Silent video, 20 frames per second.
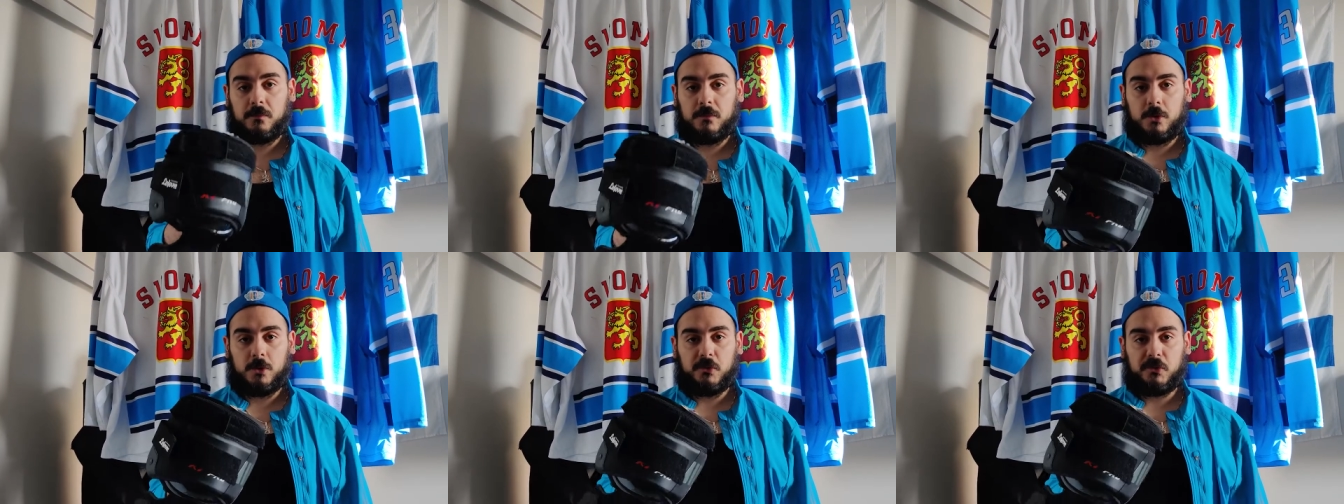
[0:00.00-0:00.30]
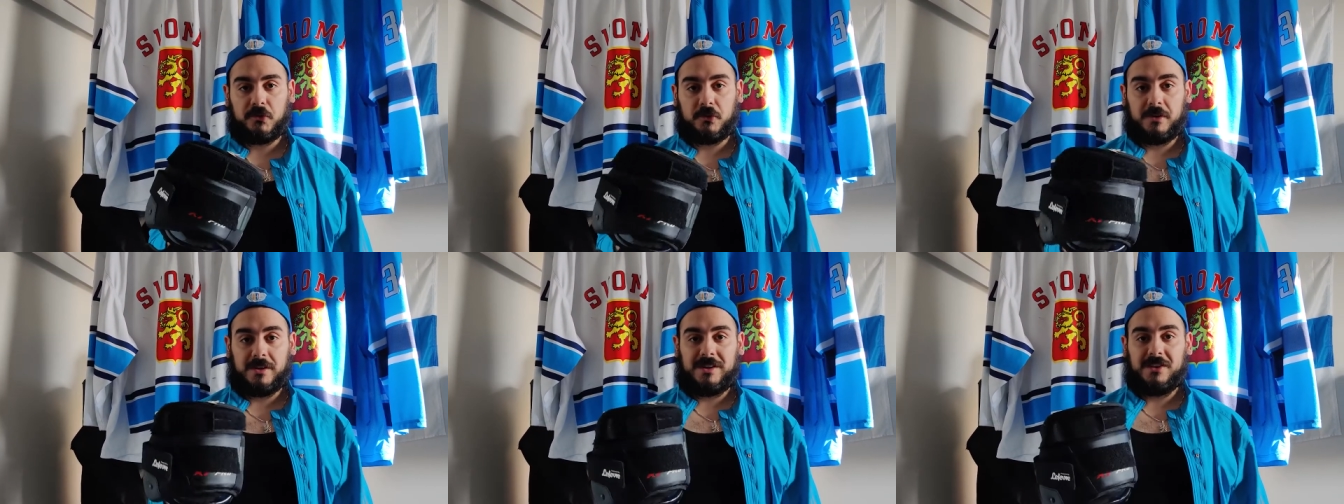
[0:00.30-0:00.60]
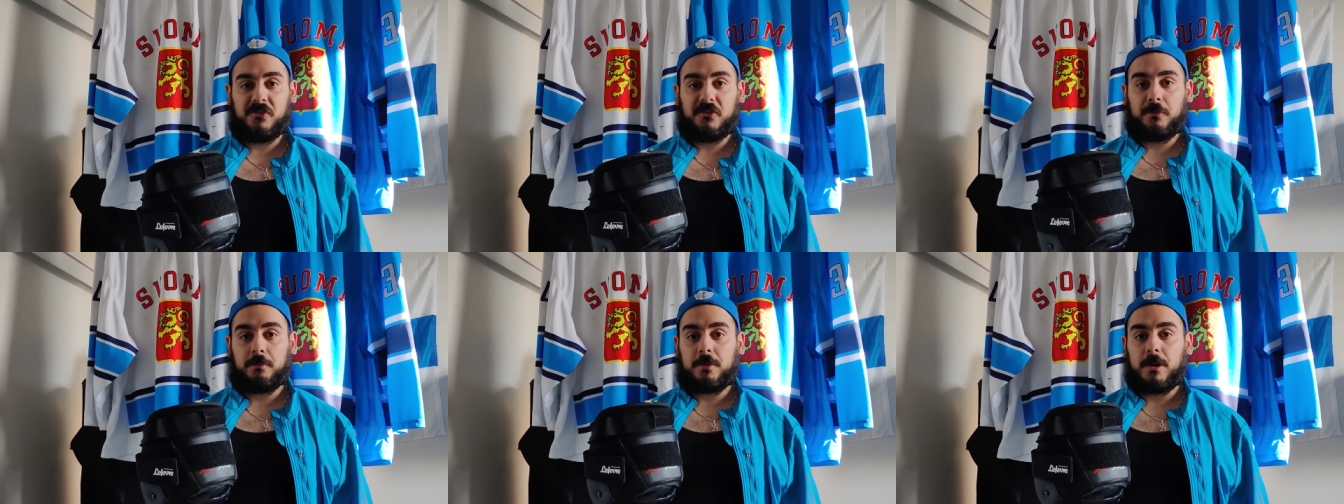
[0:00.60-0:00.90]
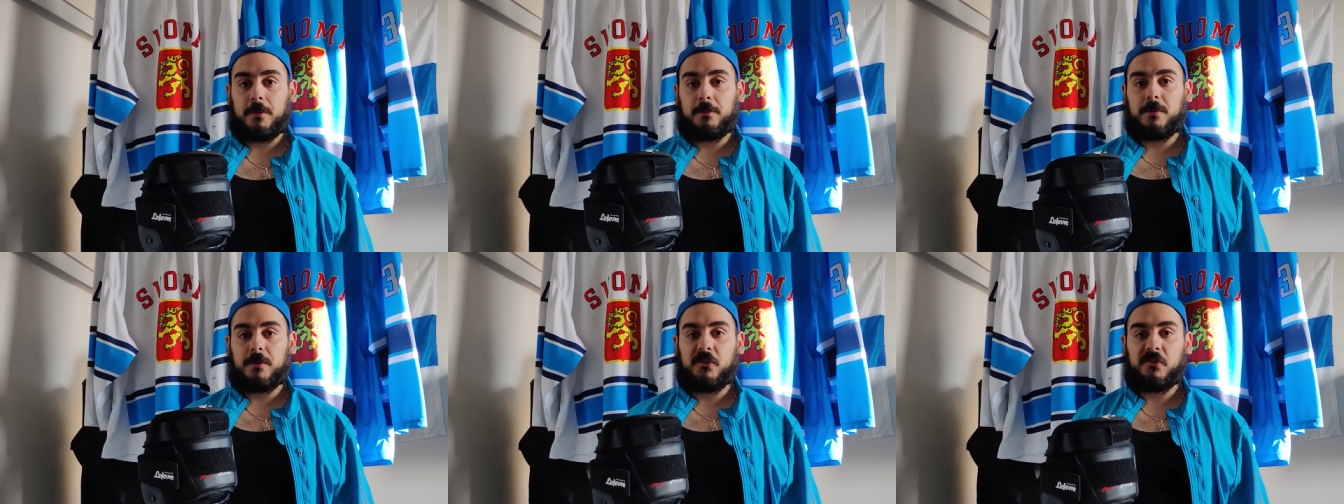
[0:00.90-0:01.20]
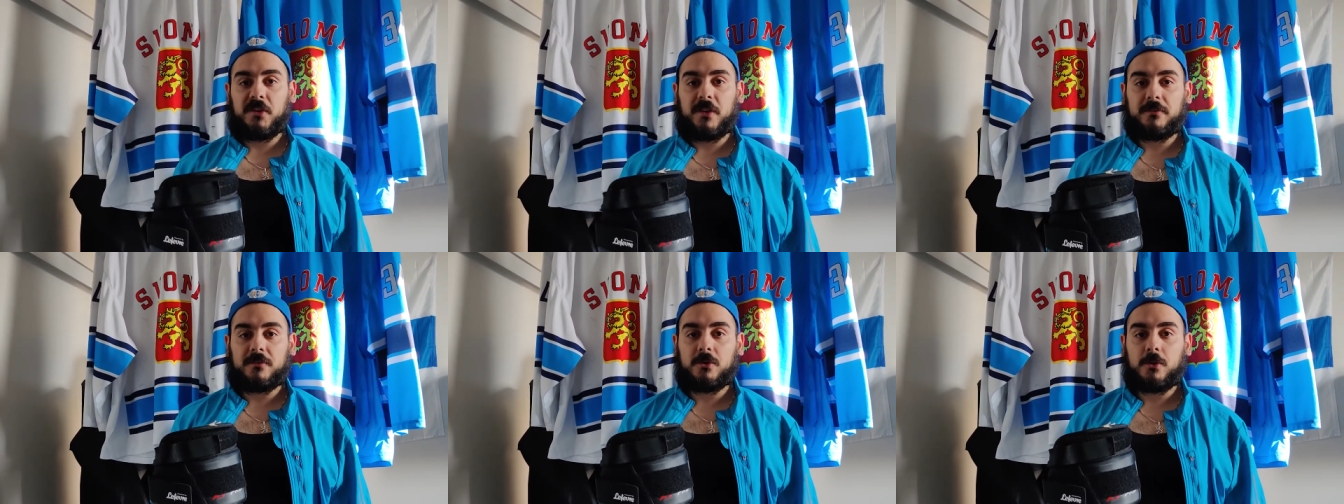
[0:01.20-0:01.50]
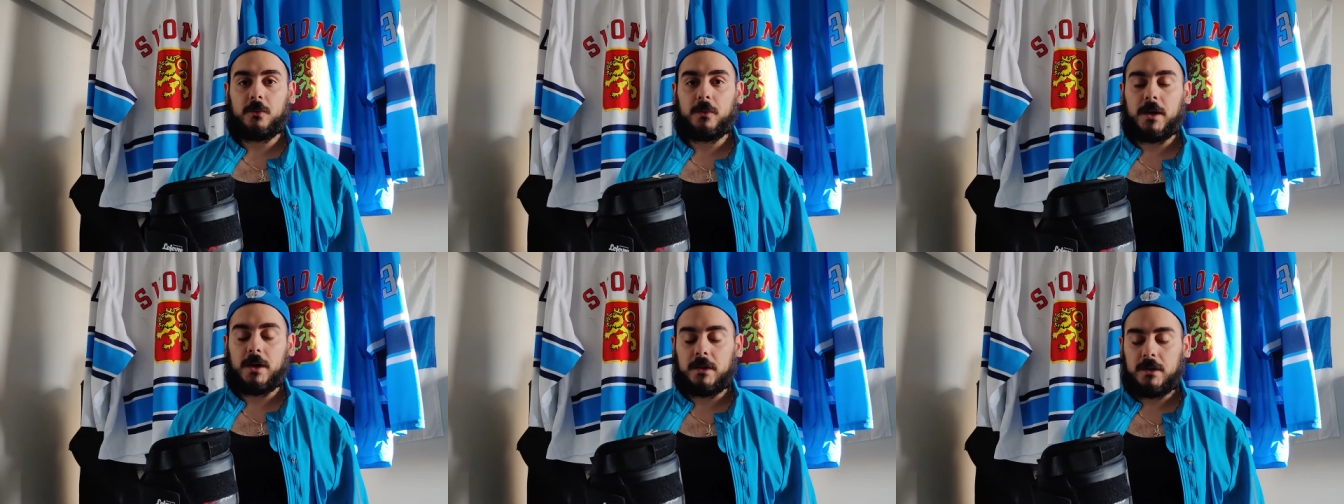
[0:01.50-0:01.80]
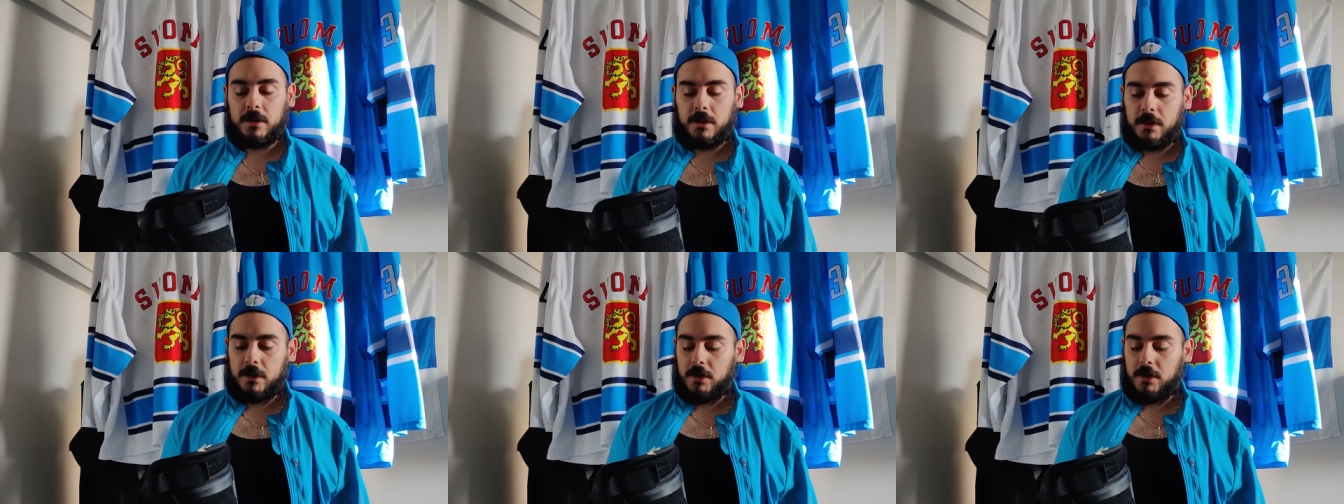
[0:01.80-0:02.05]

lose their adhesive properties after a while.